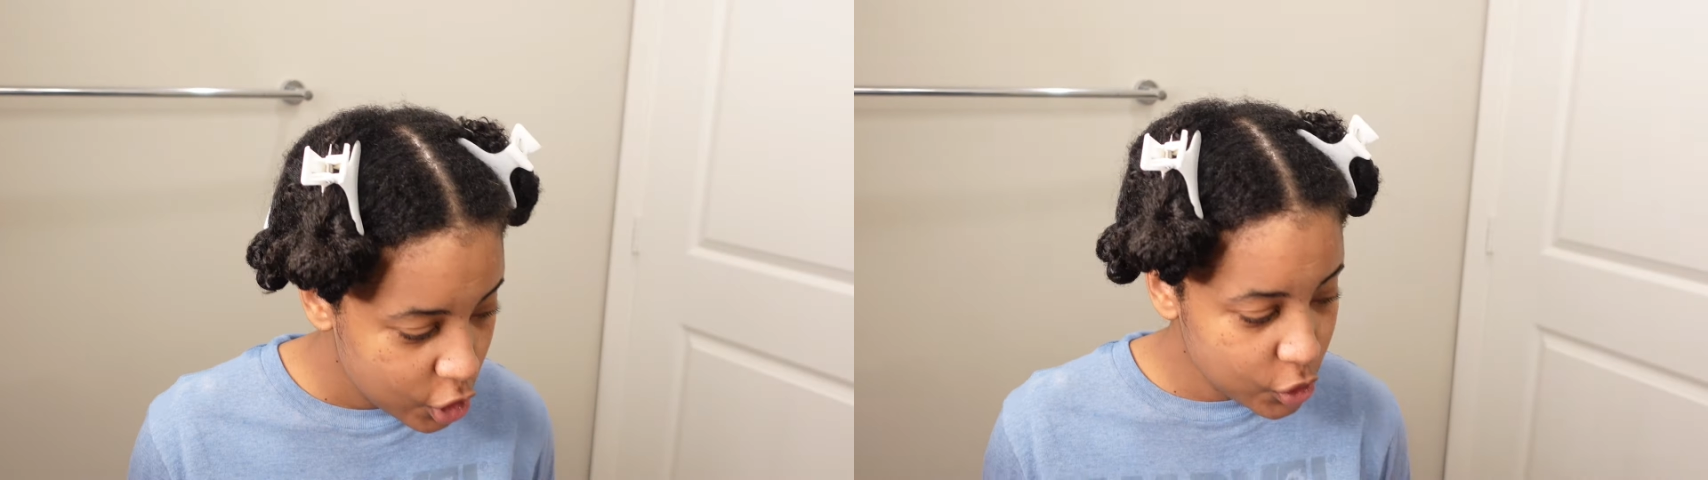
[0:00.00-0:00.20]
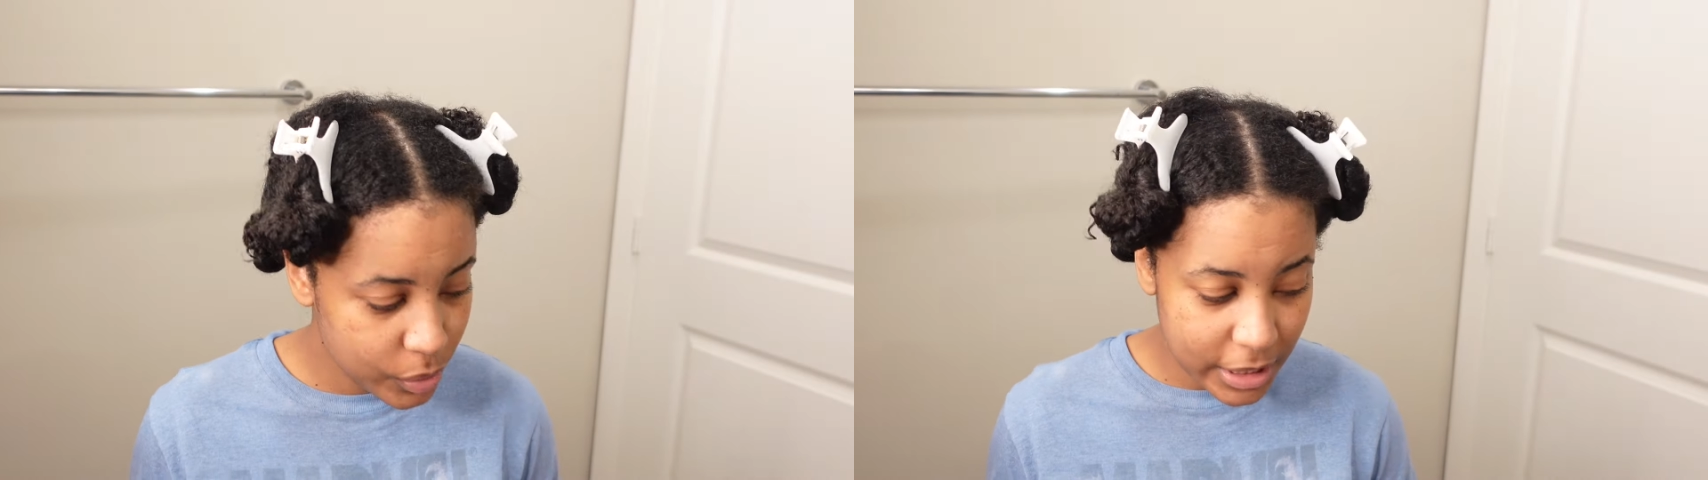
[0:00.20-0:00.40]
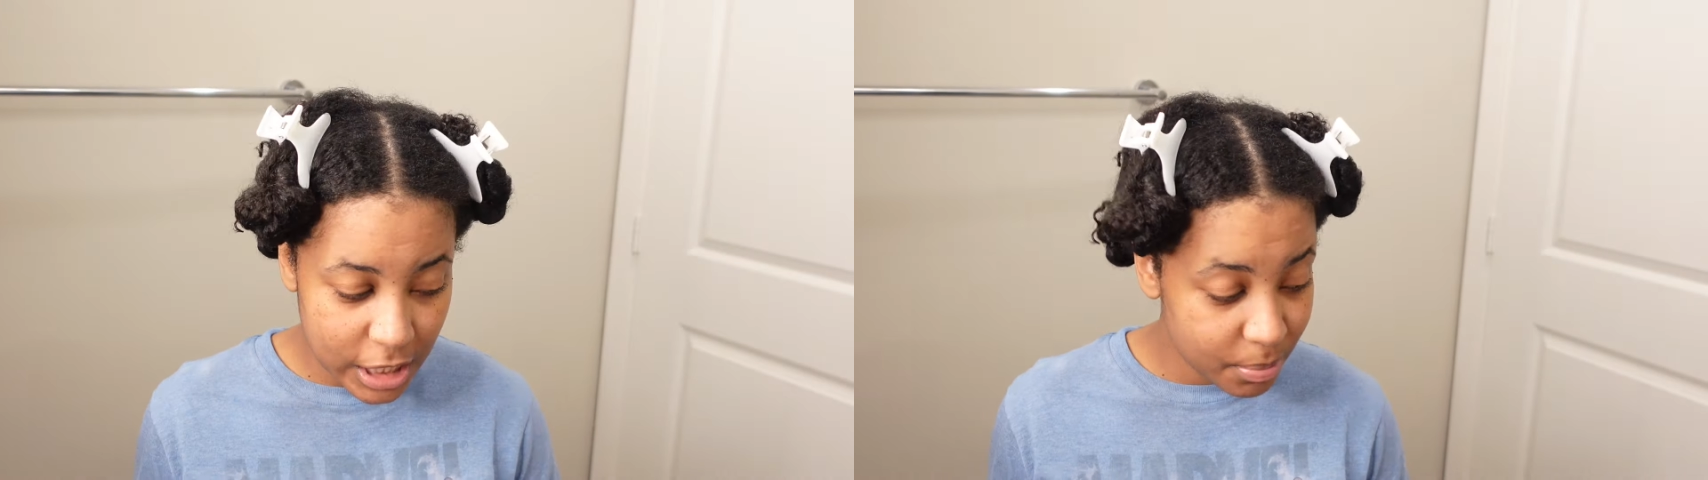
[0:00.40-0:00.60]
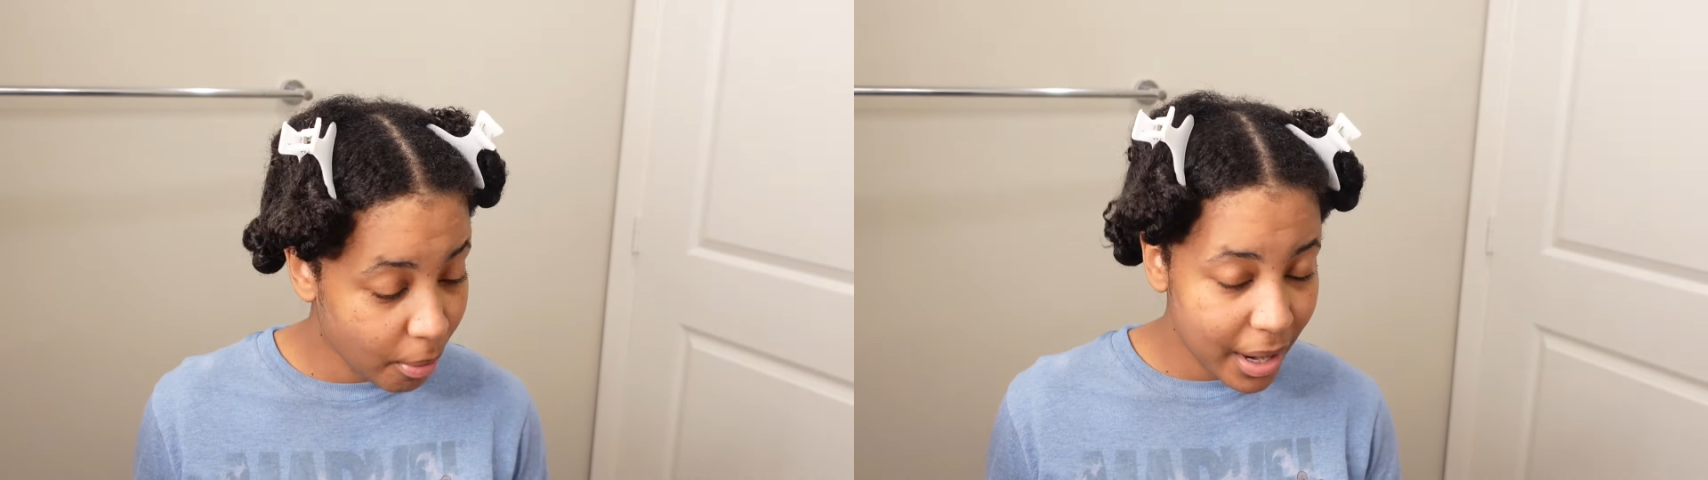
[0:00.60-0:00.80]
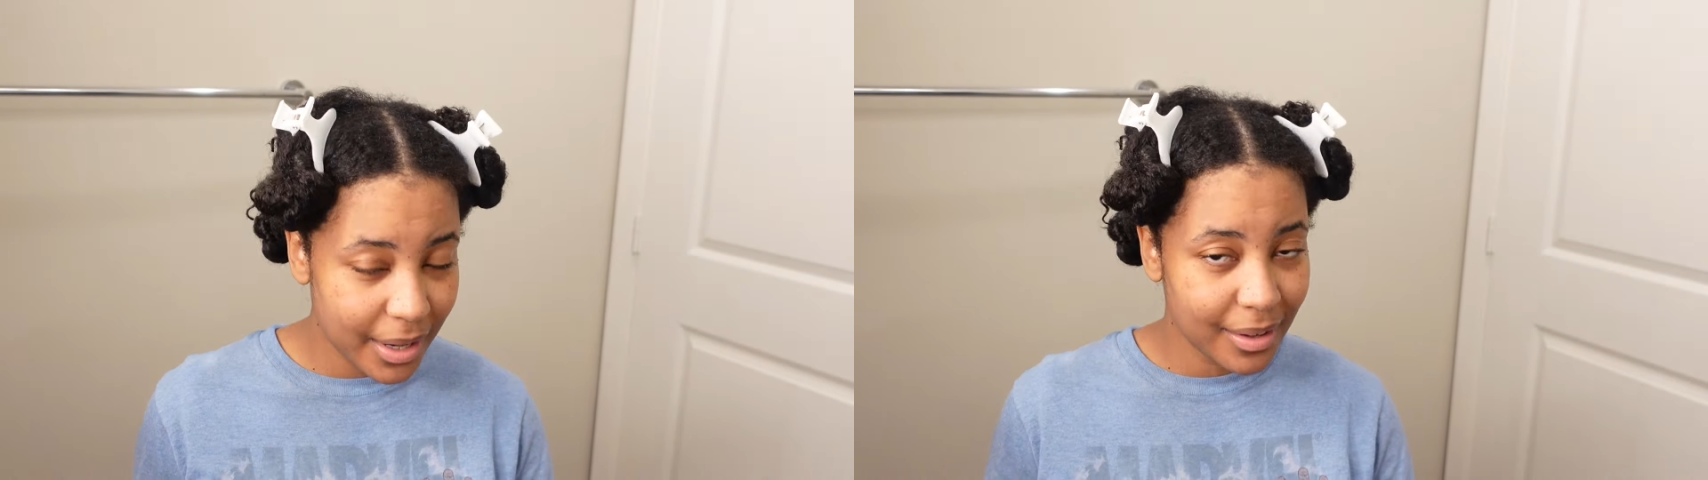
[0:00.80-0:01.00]
to these
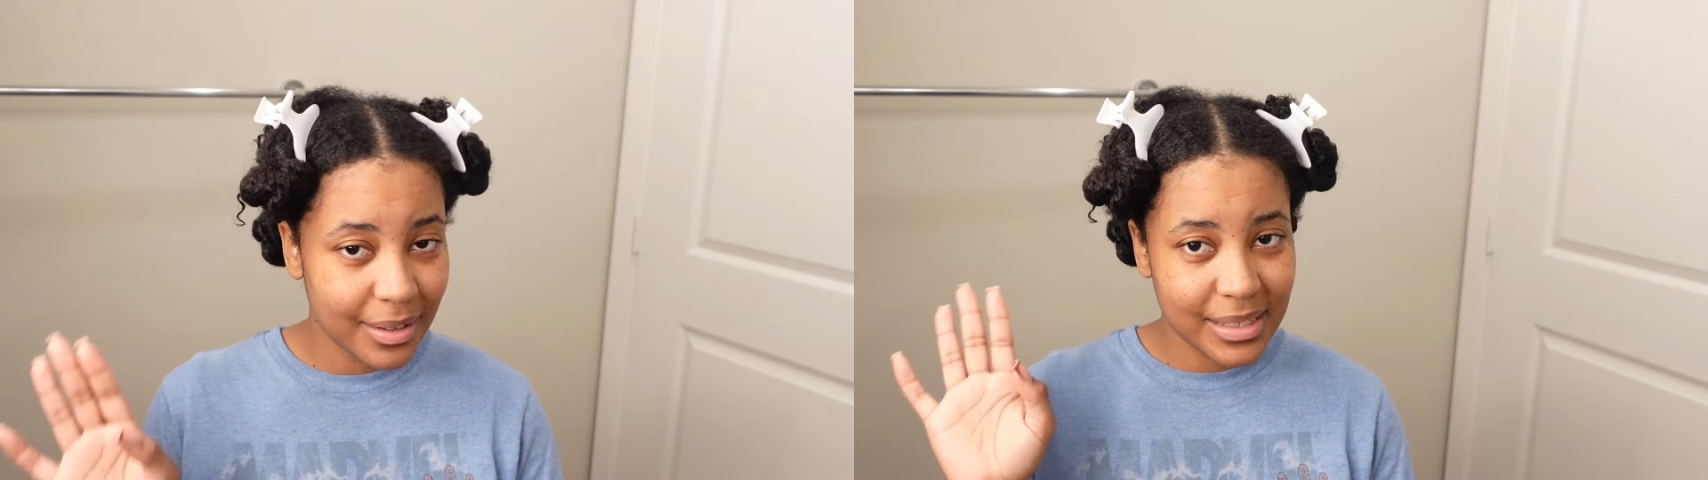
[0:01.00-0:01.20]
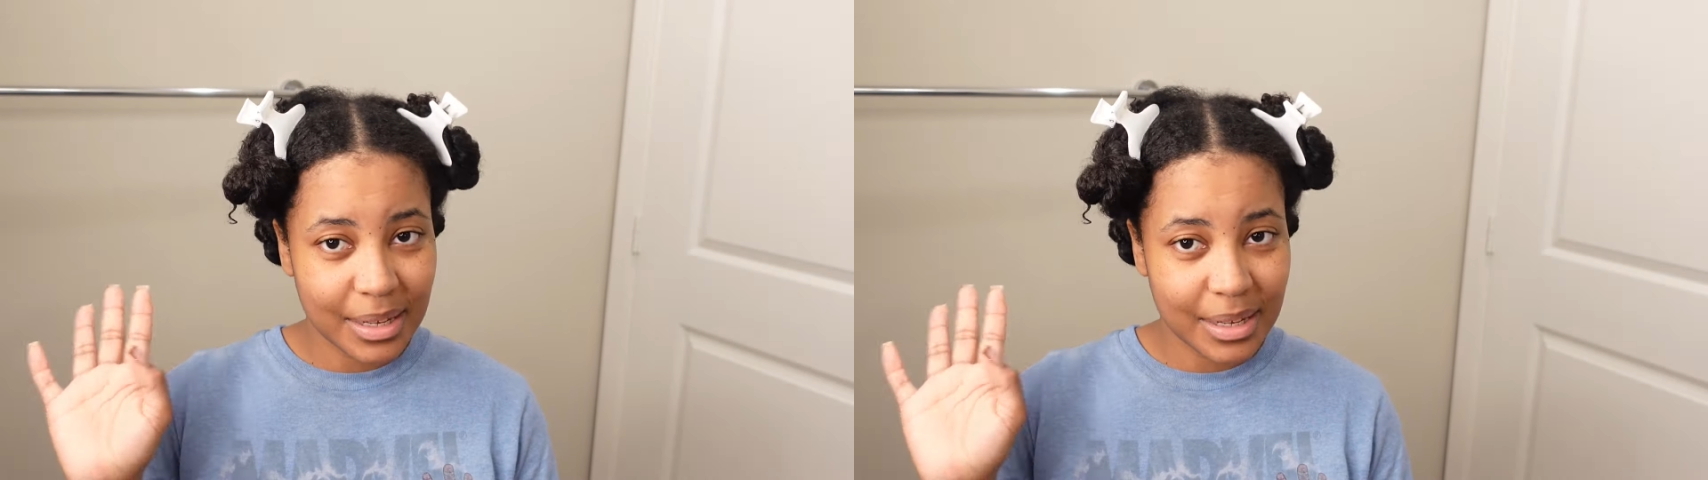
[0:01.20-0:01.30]
products.